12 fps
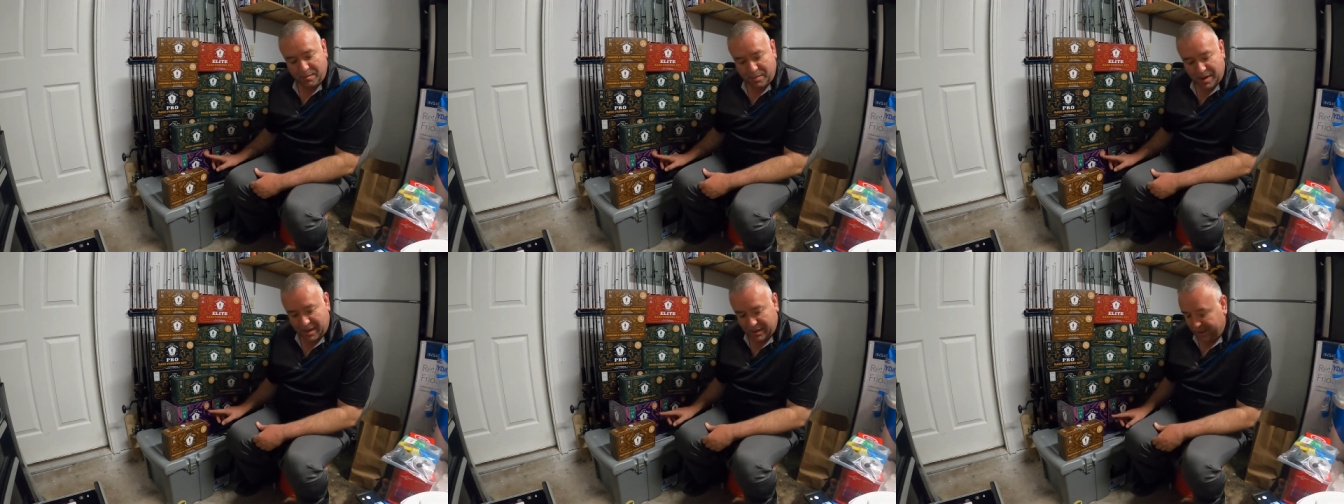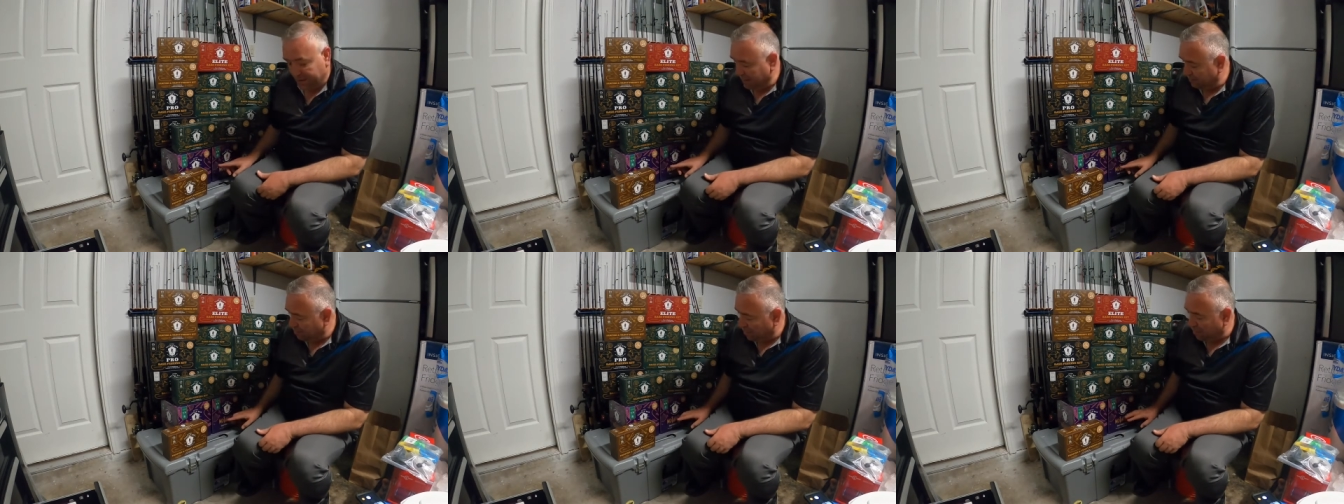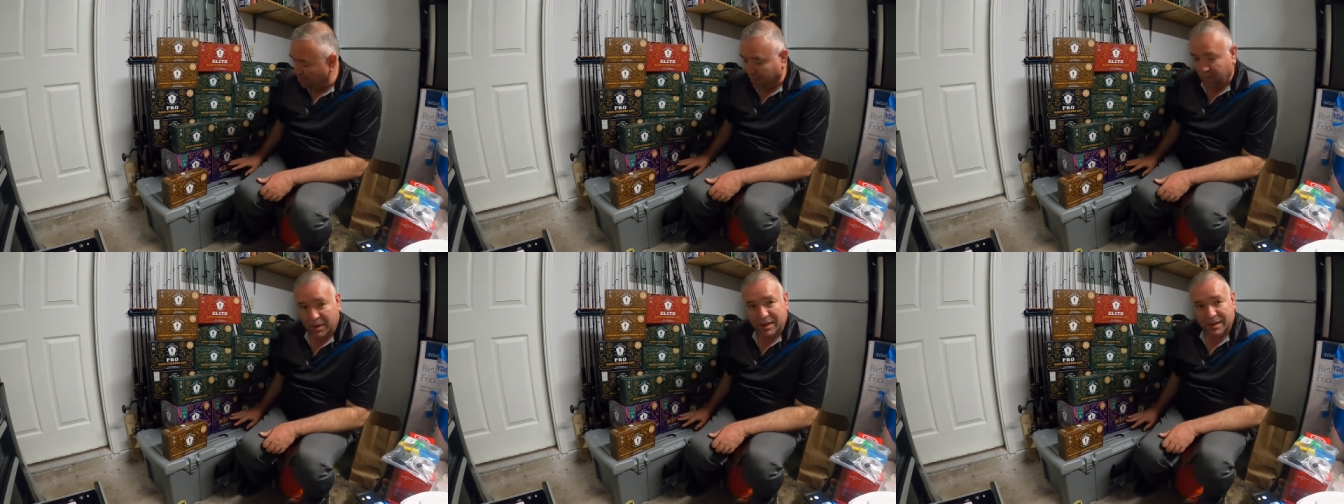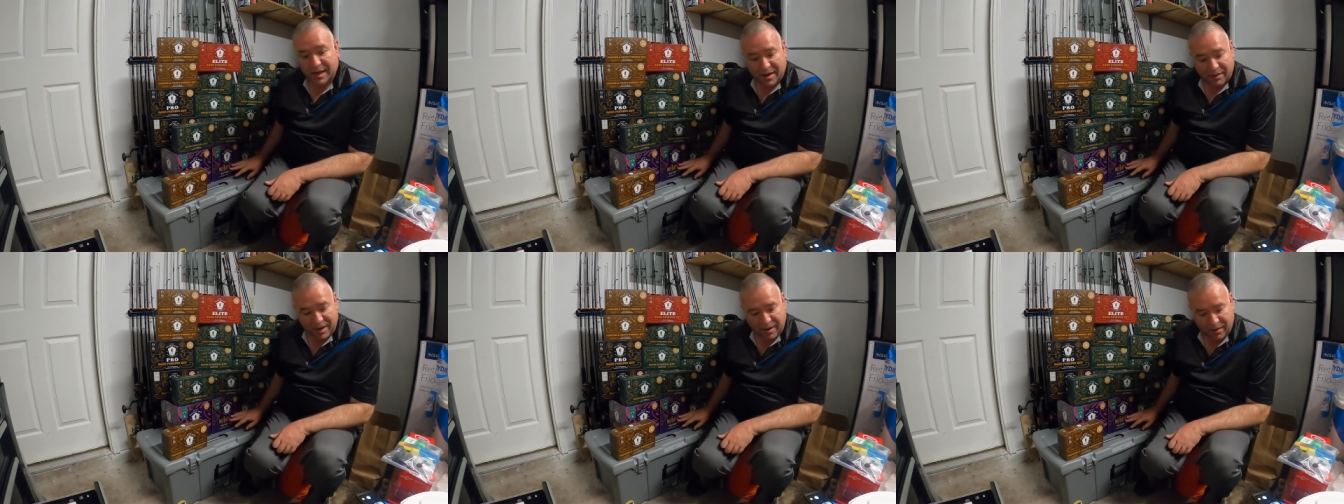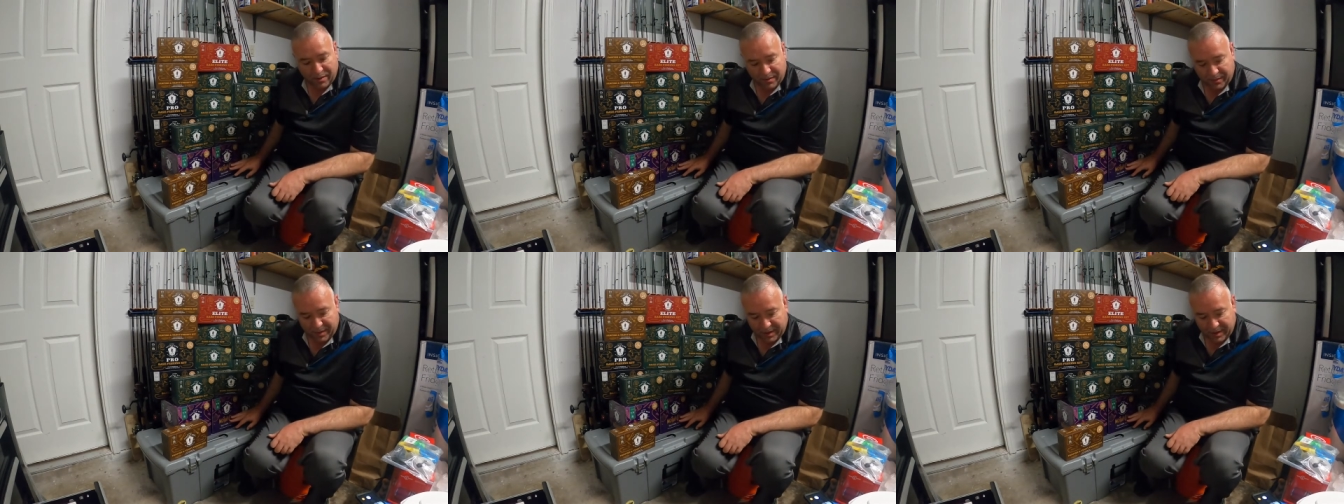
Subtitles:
boxes, these purple ones down here.